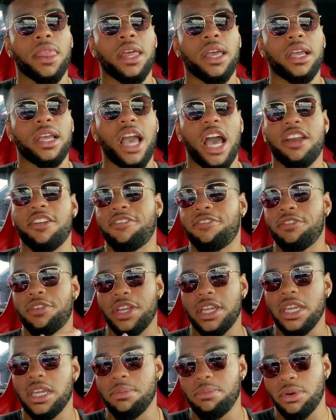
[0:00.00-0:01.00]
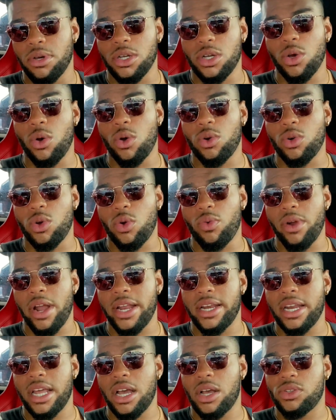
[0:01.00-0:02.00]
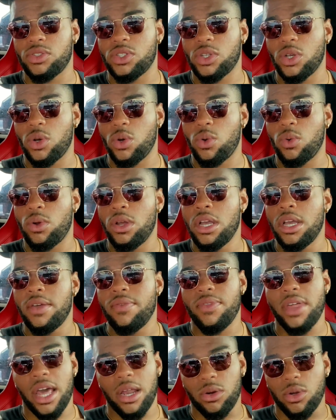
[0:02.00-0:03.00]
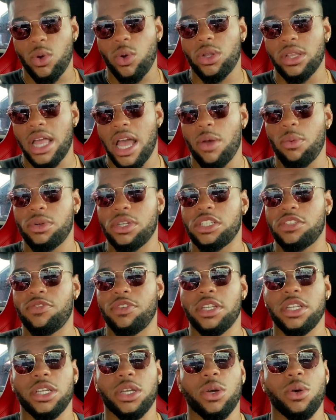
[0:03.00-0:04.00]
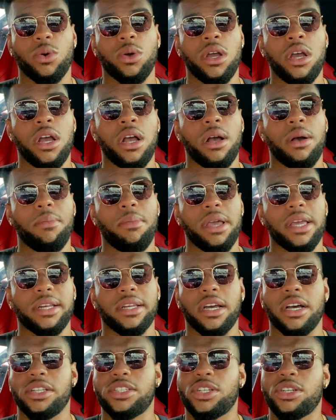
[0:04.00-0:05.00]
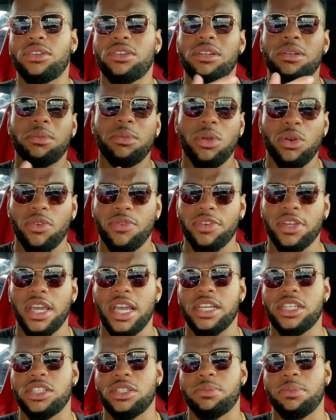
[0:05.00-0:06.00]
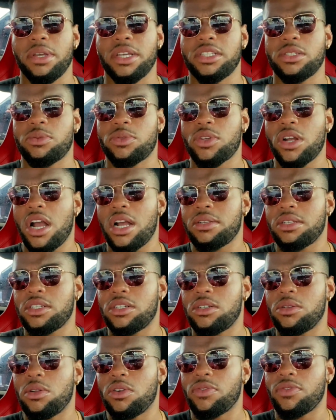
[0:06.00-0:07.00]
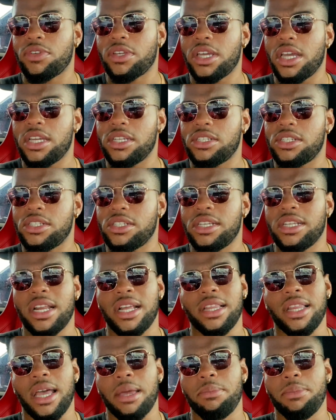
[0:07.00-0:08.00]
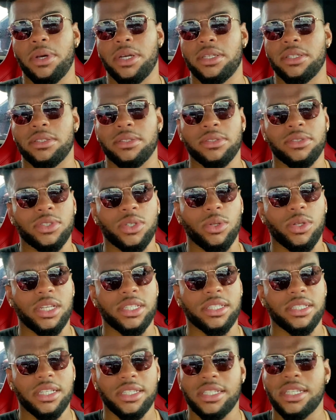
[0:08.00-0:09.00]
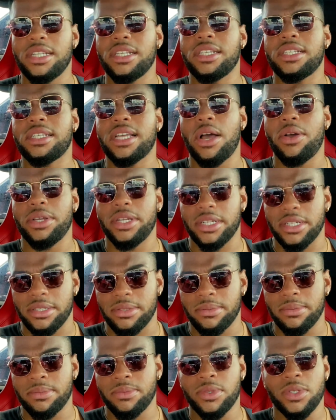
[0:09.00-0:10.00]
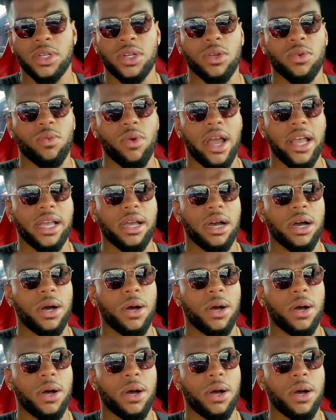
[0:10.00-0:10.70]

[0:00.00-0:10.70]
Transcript: Got a free ebook going on right now, so that'll go online with this video. And turn on them notifications, man. Subscribe, turn on notifications, hit that like button. So let's get this out here, right?